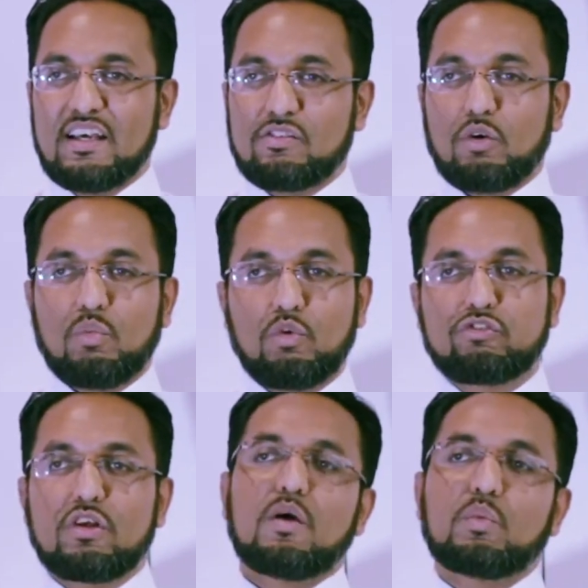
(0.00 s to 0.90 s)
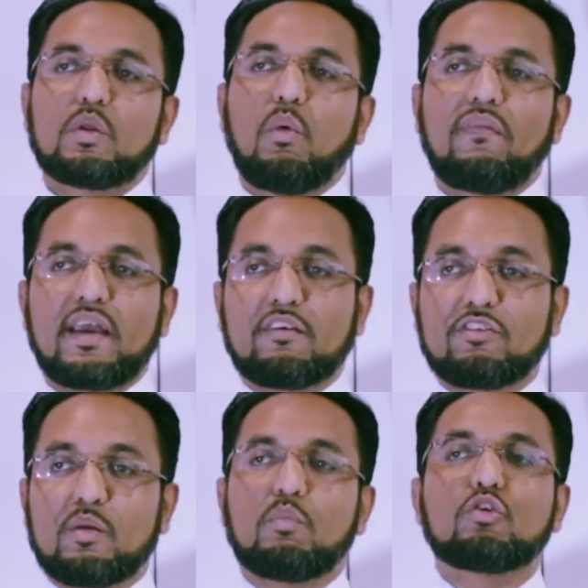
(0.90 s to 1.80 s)
So we'll start with the one that
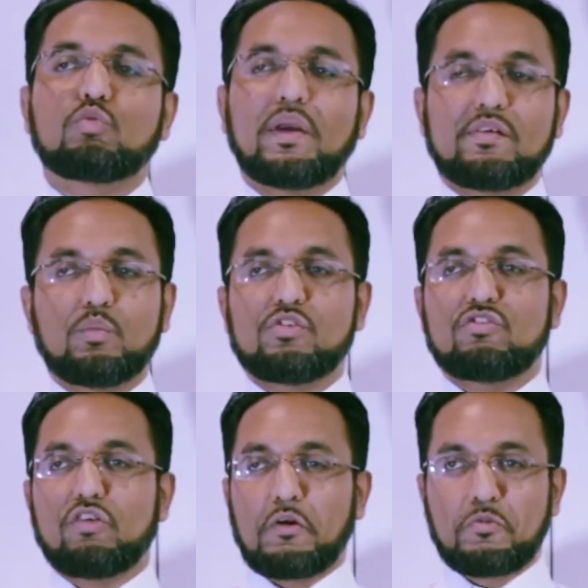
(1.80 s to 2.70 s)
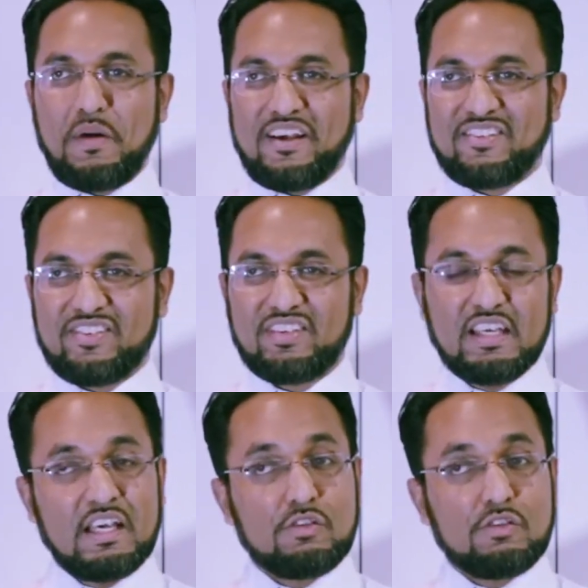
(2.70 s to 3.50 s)
gives it the most weighting, which is general practice.